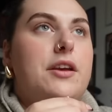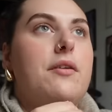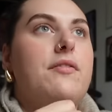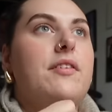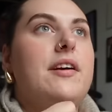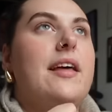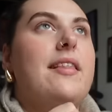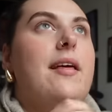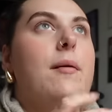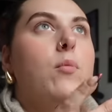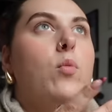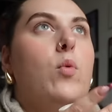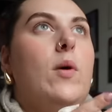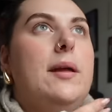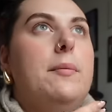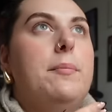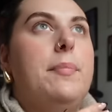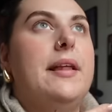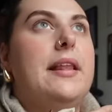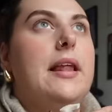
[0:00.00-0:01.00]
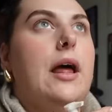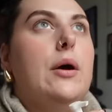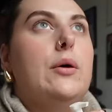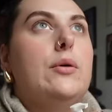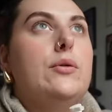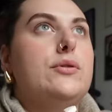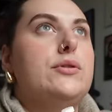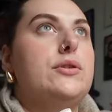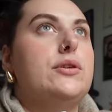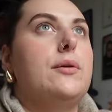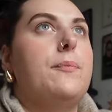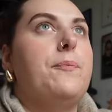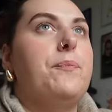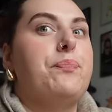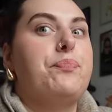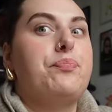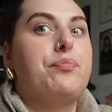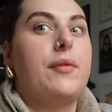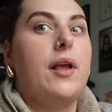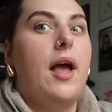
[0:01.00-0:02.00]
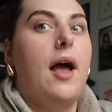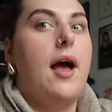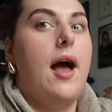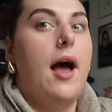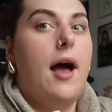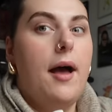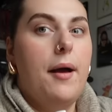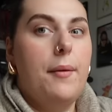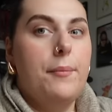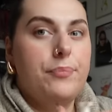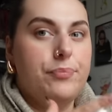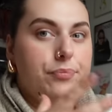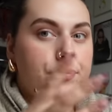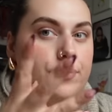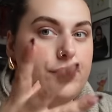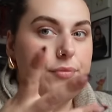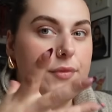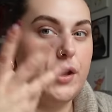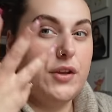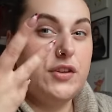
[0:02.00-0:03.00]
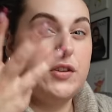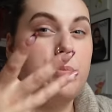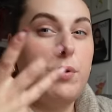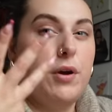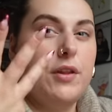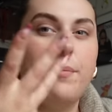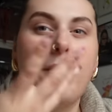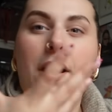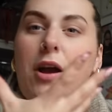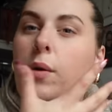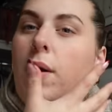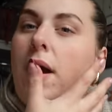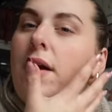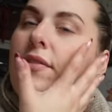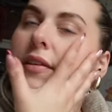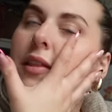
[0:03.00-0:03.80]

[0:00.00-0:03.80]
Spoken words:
you ever get them wheat pillows that you used to put in the microwave?